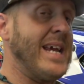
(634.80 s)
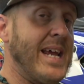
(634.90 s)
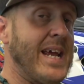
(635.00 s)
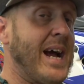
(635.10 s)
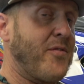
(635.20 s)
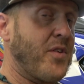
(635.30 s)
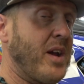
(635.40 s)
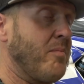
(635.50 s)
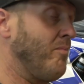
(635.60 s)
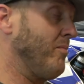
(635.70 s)
day after
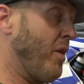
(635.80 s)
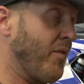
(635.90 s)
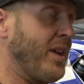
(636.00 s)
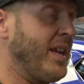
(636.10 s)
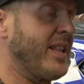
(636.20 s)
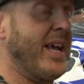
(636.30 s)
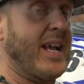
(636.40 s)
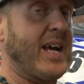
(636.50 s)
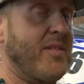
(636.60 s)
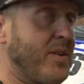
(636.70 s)
I overheated the
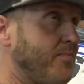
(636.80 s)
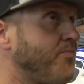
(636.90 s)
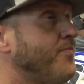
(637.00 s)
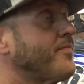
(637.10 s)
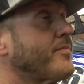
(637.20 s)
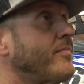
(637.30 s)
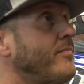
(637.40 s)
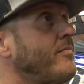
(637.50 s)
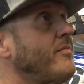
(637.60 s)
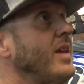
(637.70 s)
heck out of it,
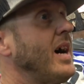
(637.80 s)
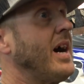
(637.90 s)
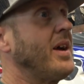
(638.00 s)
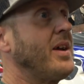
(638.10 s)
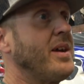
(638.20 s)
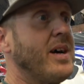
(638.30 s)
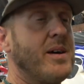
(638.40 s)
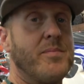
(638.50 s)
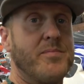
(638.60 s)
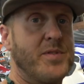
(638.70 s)

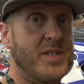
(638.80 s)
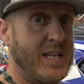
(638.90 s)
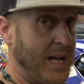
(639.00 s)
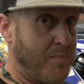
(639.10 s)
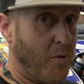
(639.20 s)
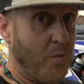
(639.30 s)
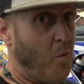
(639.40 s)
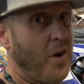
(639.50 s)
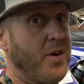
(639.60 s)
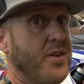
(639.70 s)
I poured
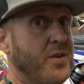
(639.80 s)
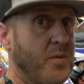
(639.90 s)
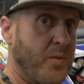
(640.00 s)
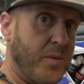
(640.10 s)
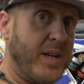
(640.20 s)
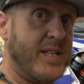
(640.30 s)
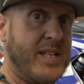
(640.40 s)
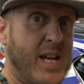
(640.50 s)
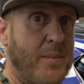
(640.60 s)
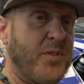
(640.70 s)
water into it when we got to
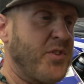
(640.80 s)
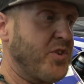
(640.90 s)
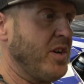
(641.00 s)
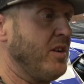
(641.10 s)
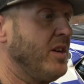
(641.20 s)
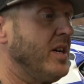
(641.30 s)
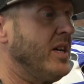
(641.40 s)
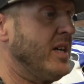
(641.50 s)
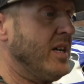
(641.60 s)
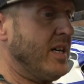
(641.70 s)
the top of the trail,
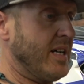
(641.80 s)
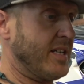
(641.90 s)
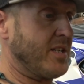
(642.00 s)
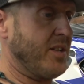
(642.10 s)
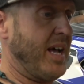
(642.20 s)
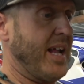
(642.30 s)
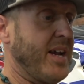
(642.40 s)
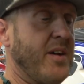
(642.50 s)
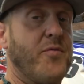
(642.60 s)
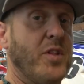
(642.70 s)
so that it had
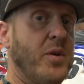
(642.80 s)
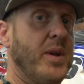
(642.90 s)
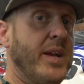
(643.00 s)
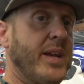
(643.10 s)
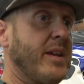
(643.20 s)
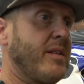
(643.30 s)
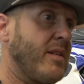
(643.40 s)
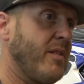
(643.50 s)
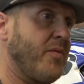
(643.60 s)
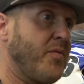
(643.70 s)
enough fluid in it
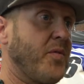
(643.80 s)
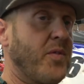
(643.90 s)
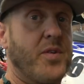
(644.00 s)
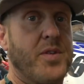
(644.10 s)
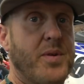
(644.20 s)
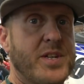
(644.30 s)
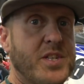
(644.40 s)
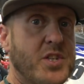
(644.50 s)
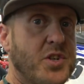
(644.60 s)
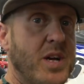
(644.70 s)
for the
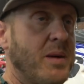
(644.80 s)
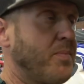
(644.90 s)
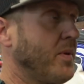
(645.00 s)
rest of the trip.